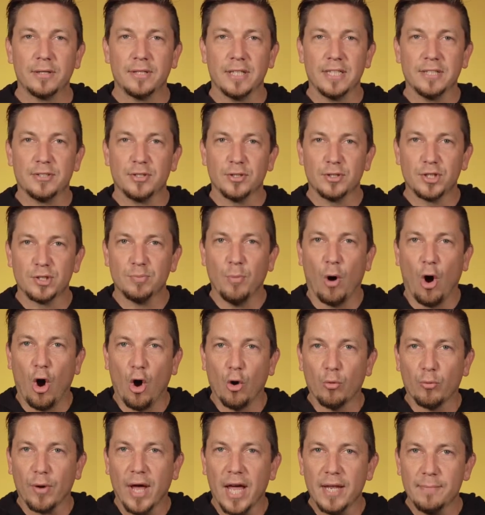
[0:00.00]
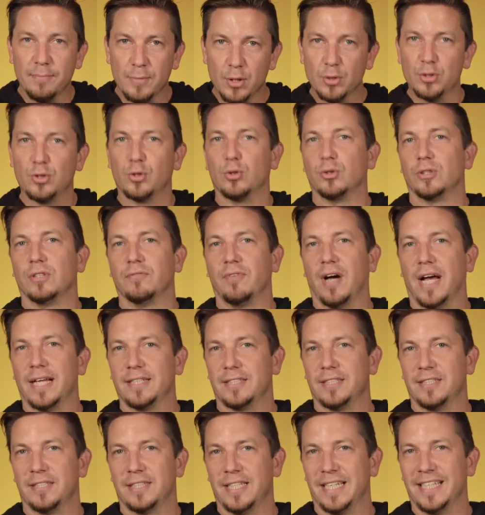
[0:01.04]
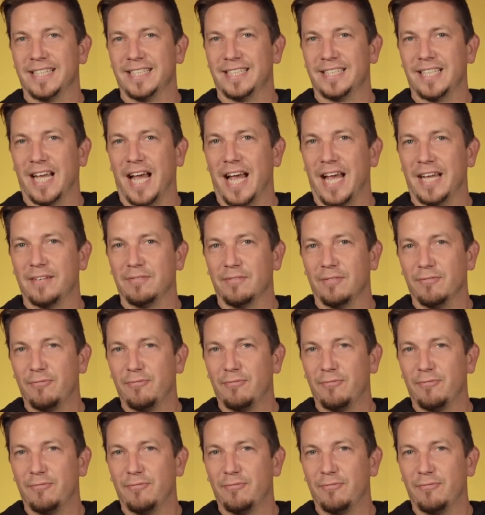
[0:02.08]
these small red musical devices inside